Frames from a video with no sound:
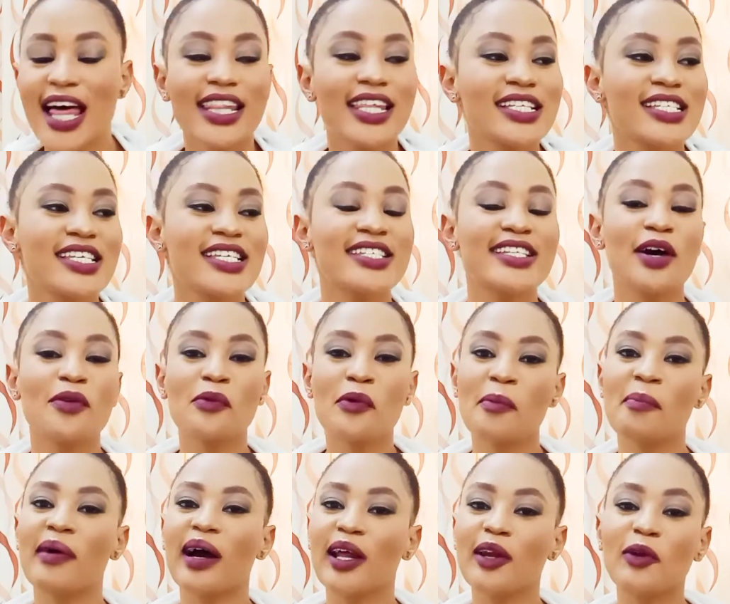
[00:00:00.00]
This is the
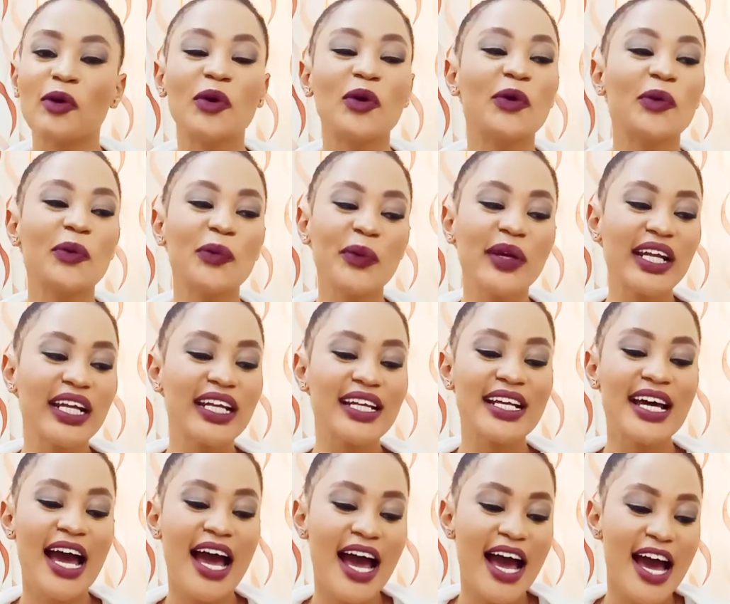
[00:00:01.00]
woman who will
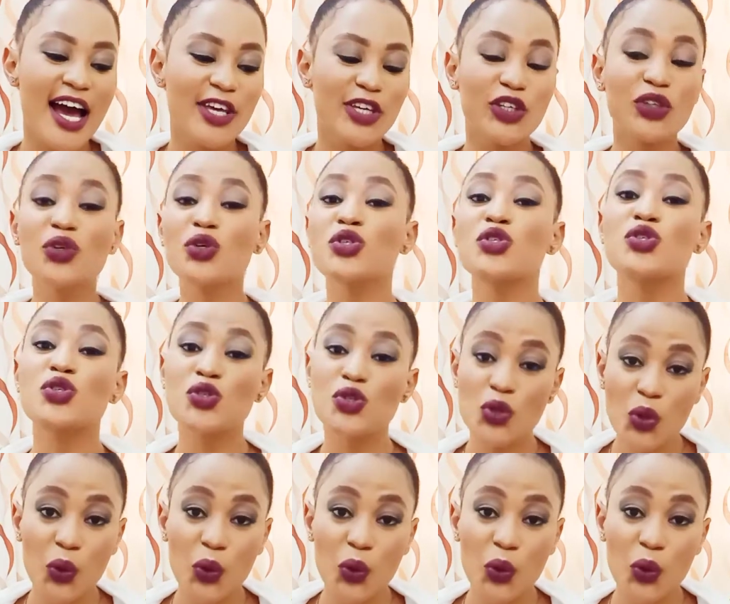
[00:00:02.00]
use